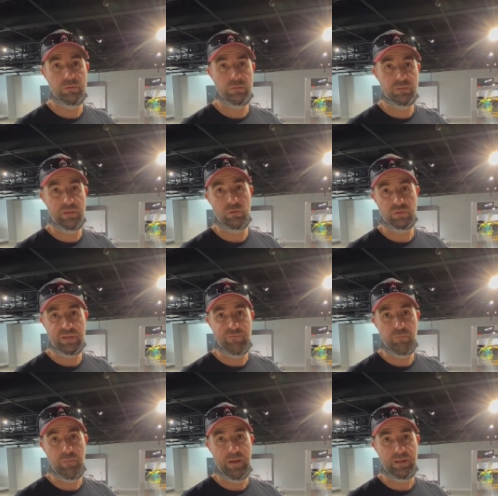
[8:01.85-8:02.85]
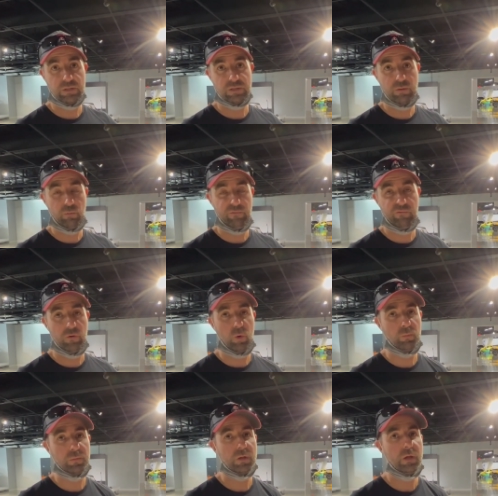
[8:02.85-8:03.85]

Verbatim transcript: Z oh seven package that we filmed,